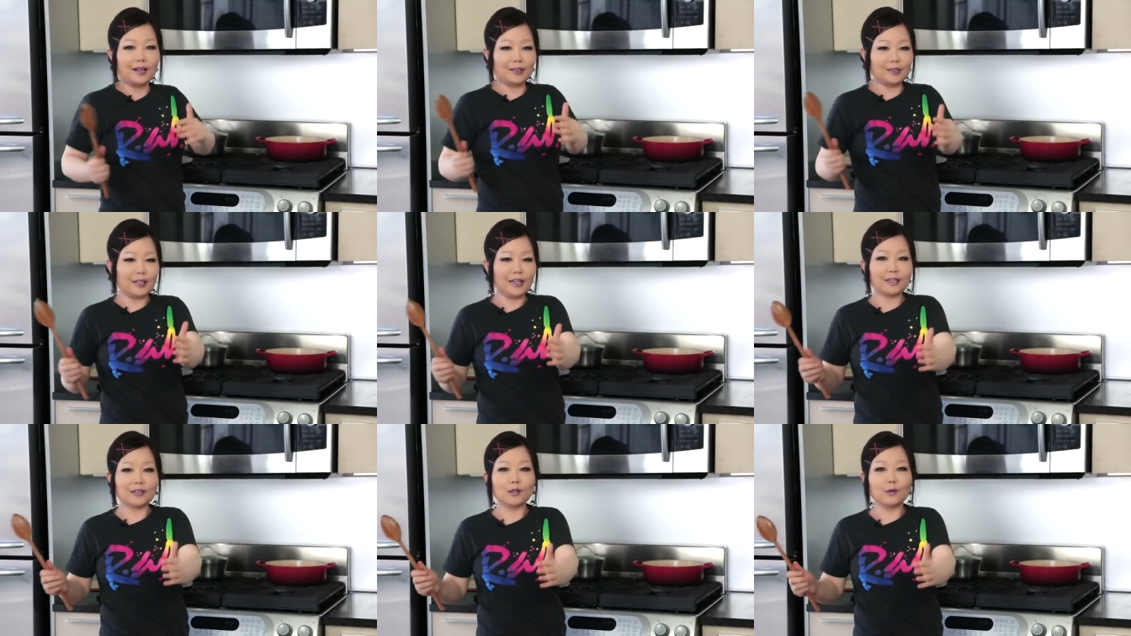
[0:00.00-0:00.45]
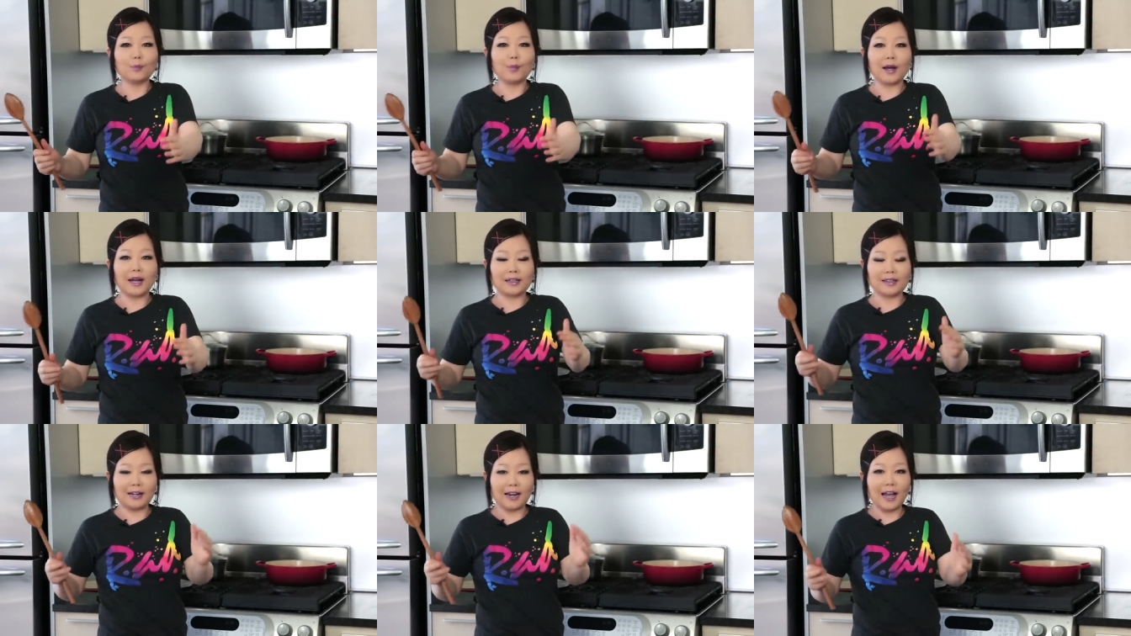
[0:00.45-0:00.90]
The other
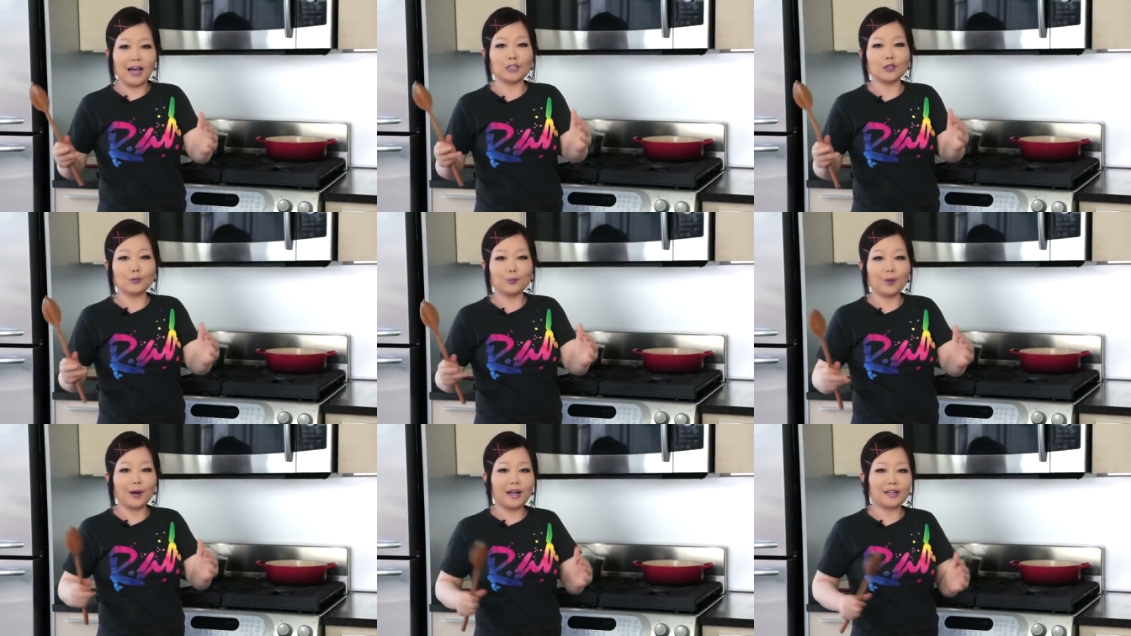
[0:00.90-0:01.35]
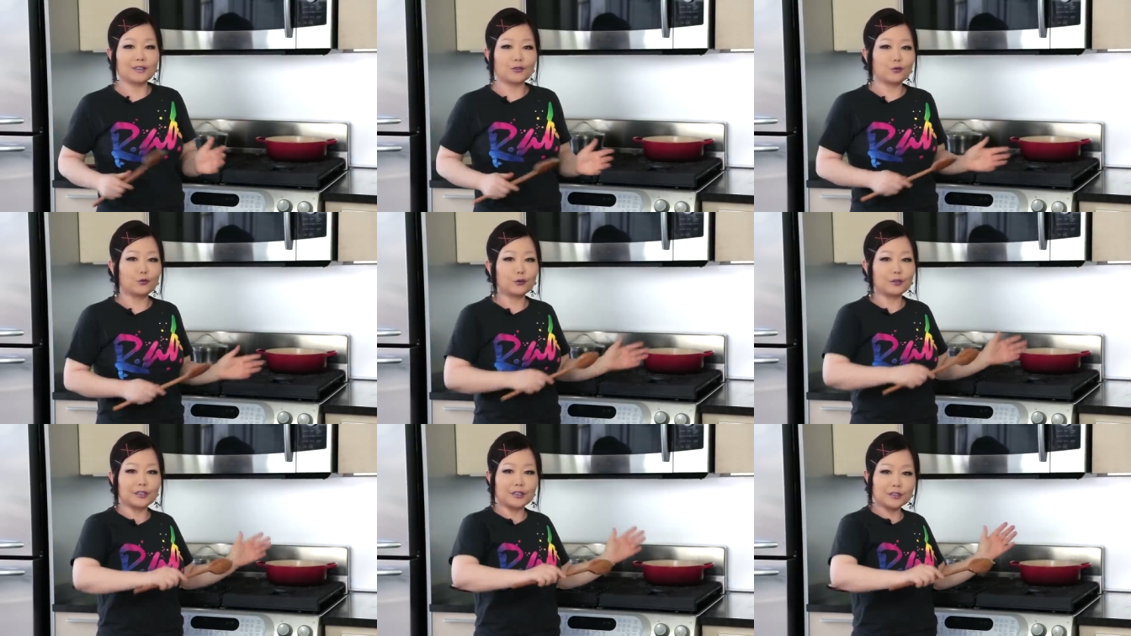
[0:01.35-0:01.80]
part, large pots,
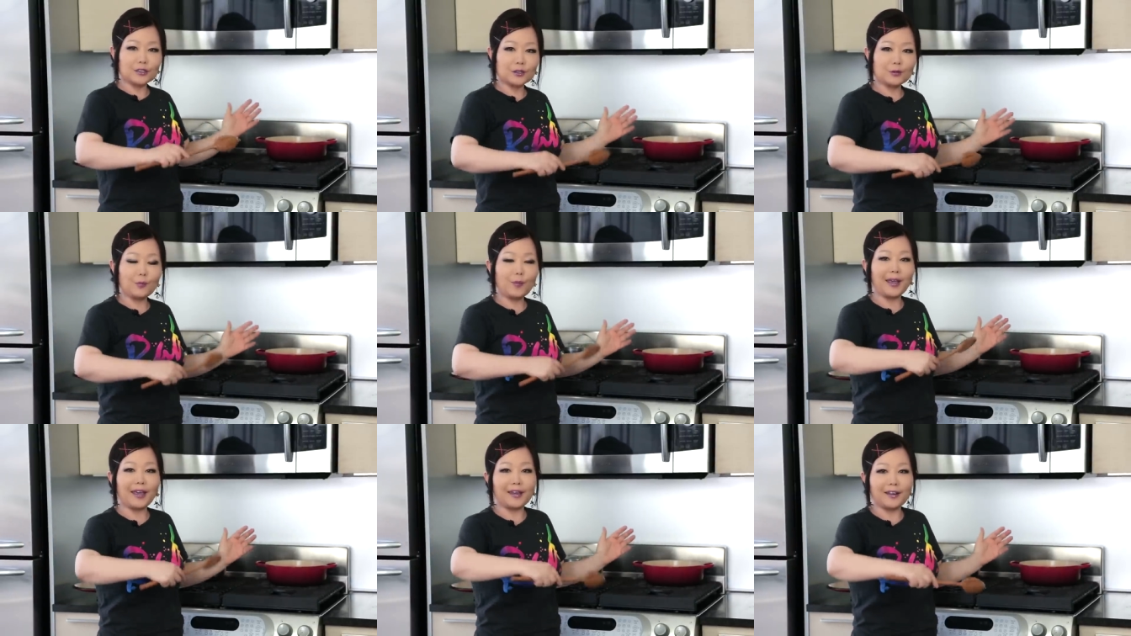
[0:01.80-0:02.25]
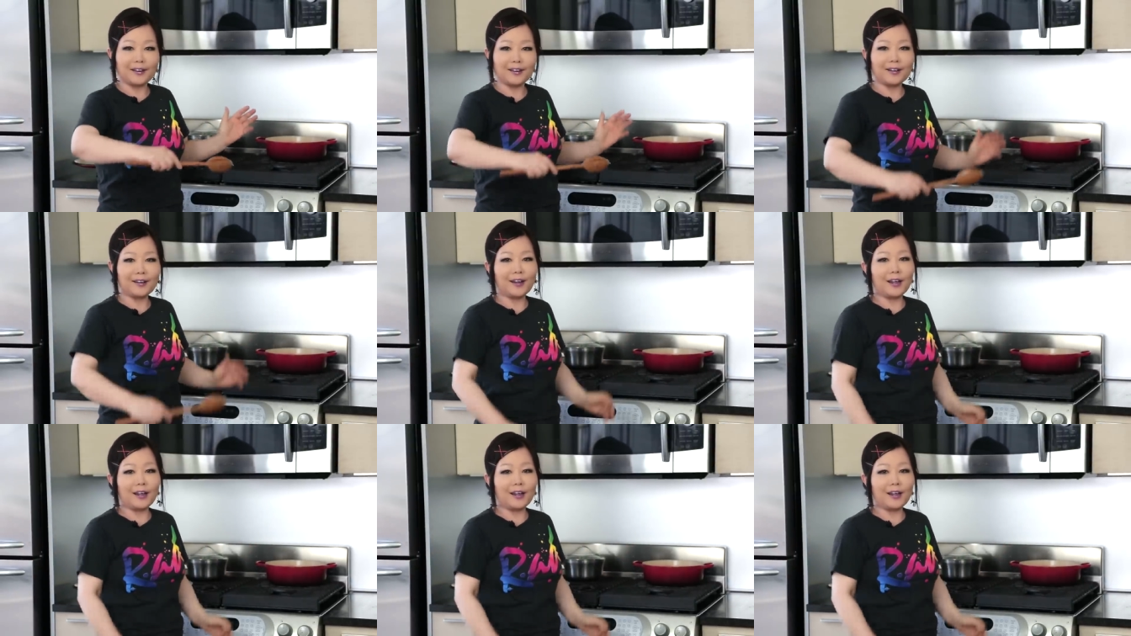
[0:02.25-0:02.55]
we just make.